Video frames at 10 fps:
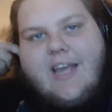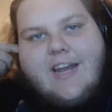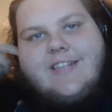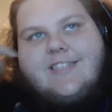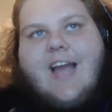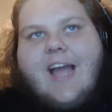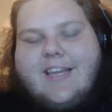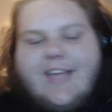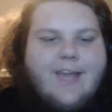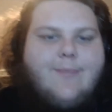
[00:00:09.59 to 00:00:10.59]
And it's
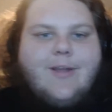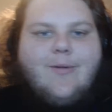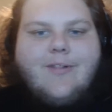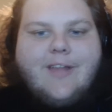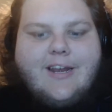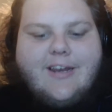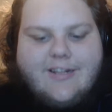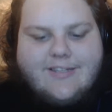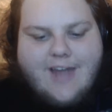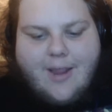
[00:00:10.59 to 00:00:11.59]
not gaming related,
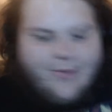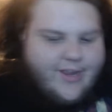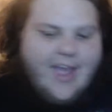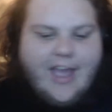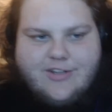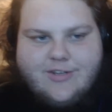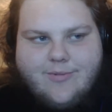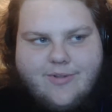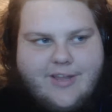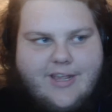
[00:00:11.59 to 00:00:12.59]
it's not
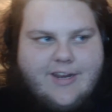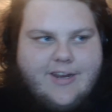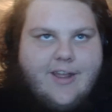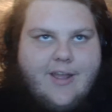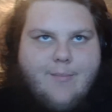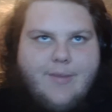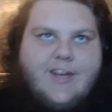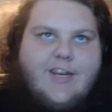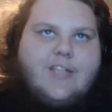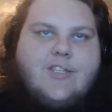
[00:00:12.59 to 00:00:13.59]
reaction related, but
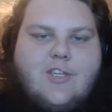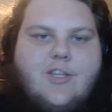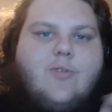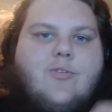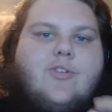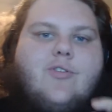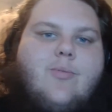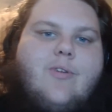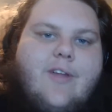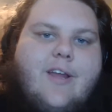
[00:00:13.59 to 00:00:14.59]
it is
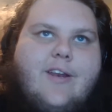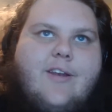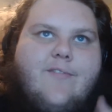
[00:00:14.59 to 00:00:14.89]
YouTube related.